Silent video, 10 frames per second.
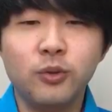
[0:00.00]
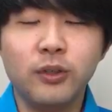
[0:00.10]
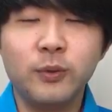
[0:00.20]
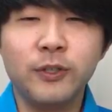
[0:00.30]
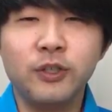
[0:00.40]

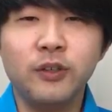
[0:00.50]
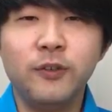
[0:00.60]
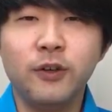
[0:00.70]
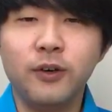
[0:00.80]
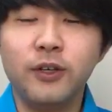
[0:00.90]
especially if you're
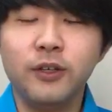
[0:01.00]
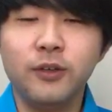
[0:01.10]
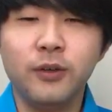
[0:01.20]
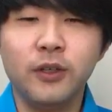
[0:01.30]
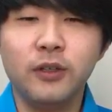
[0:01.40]
already in
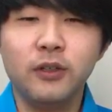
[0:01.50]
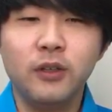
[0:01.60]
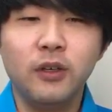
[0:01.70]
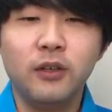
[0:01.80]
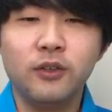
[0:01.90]
Korea,
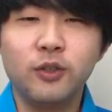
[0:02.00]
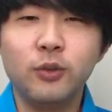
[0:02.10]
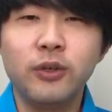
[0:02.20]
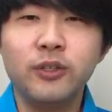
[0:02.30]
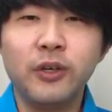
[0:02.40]
the school
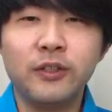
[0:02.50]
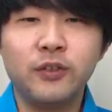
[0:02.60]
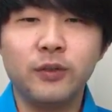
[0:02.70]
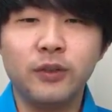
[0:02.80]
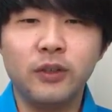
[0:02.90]
can
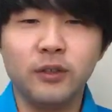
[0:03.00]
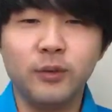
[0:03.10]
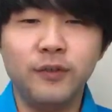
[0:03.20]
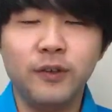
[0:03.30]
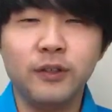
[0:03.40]
transfer the
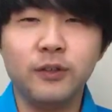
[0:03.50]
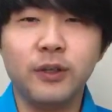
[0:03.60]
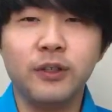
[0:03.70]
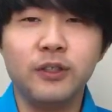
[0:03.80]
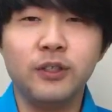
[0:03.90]
refund
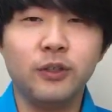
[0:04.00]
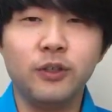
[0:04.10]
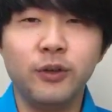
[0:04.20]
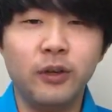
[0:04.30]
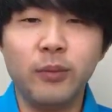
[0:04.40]
directly to your
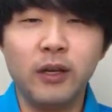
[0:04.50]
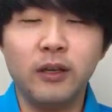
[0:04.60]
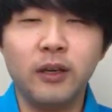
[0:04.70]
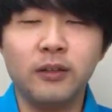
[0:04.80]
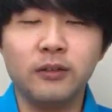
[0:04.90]
Korean bank
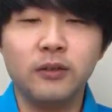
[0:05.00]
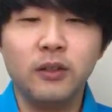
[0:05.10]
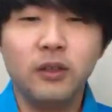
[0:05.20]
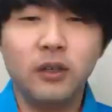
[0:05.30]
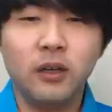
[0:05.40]
account
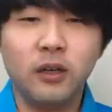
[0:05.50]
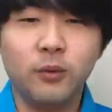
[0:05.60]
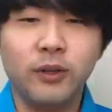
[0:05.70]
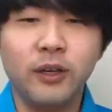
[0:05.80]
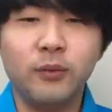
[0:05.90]

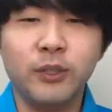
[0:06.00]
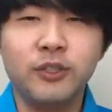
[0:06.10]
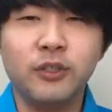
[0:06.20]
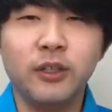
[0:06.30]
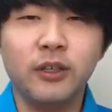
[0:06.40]
without much
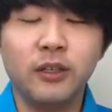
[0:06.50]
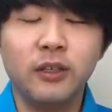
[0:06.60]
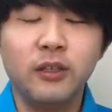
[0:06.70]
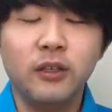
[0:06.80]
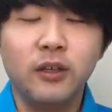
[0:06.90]
delay.
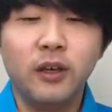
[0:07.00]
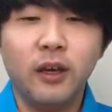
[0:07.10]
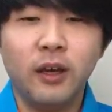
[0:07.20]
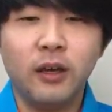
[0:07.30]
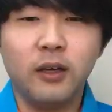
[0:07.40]

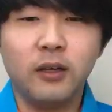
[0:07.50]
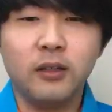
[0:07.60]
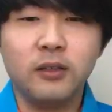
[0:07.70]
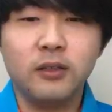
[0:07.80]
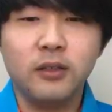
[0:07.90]

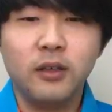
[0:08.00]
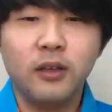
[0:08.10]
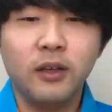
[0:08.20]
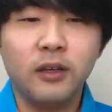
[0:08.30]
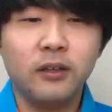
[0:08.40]
And
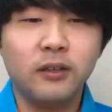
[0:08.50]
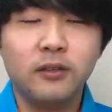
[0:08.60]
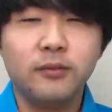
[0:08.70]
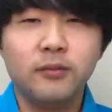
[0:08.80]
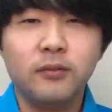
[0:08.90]
then
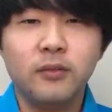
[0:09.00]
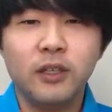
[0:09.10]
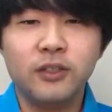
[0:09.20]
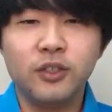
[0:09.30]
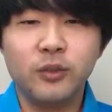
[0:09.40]

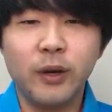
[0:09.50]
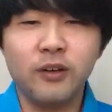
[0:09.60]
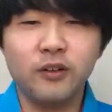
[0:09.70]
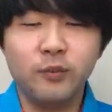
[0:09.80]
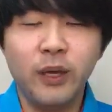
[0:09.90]
it's just a matter
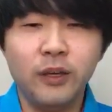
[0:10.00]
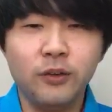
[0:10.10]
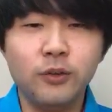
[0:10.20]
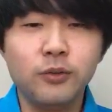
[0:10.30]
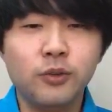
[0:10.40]
of paying your
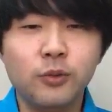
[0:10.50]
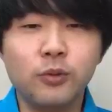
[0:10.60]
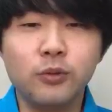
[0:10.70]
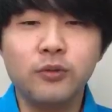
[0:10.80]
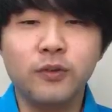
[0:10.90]
new
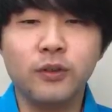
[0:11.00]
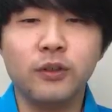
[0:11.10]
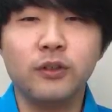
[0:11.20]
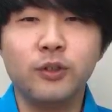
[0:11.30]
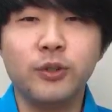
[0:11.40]
school for
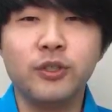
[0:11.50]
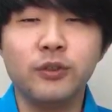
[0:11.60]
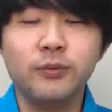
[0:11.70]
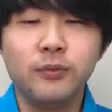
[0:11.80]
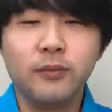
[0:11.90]
the
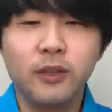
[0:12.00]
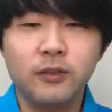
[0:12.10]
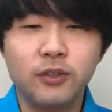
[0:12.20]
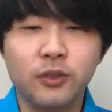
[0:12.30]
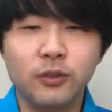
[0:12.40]
tuition.
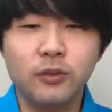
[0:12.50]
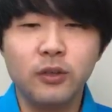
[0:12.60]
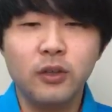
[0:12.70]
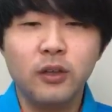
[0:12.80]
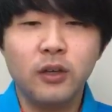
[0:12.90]
So
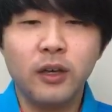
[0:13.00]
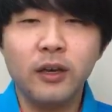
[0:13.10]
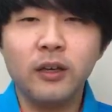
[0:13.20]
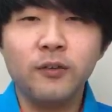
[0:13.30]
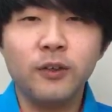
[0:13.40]

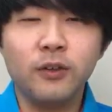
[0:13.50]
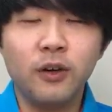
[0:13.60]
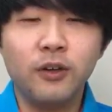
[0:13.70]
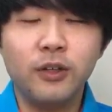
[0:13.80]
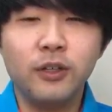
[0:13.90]
again, if you're
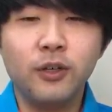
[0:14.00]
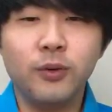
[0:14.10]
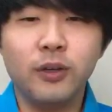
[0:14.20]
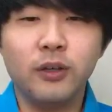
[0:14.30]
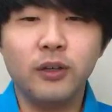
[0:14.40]
already in
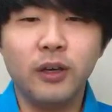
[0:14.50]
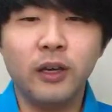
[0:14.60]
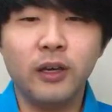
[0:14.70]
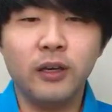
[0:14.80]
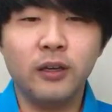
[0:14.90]
Korea
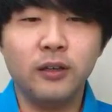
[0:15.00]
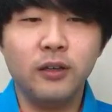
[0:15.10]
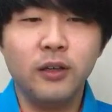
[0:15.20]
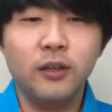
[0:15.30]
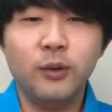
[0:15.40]
and
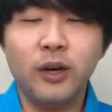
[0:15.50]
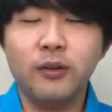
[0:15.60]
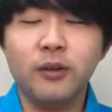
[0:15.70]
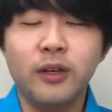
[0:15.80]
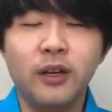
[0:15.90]
you
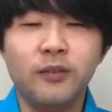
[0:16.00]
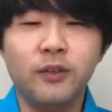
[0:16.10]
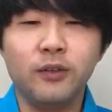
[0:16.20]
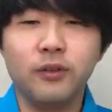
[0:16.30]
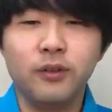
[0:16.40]
already have
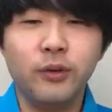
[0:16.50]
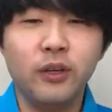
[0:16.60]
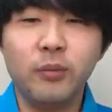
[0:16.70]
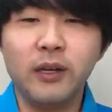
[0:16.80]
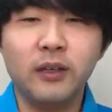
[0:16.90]
your Korean
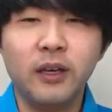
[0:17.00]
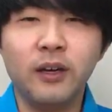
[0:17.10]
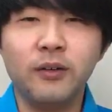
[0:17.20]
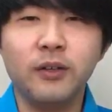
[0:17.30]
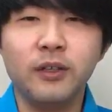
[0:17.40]
bank
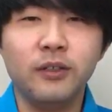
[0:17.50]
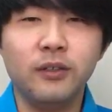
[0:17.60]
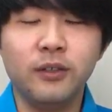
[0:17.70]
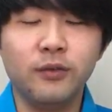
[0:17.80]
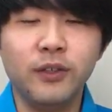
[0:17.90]
account and
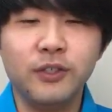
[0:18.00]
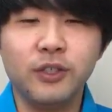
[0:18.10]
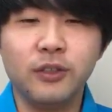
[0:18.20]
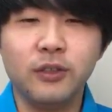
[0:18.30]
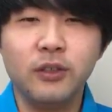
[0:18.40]
your
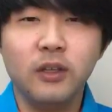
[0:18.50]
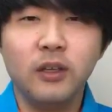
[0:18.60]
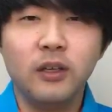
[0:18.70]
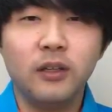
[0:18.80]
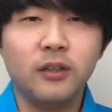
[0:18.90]
visa,
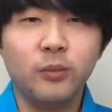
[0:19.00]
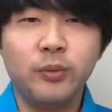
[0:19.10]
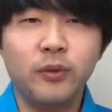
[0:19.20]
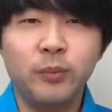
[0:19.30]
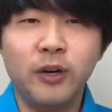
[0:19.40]

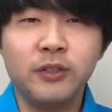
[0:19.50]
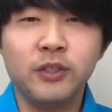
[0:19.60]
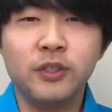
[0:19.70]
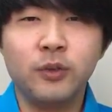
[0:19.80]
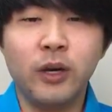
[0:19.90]
the process
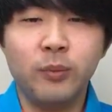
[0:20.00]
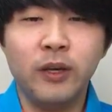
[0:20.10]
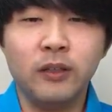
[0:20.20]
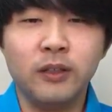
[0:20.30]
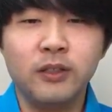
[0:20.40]
is quite
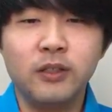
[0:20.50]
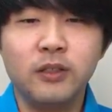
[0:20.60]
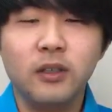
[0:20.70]
painless.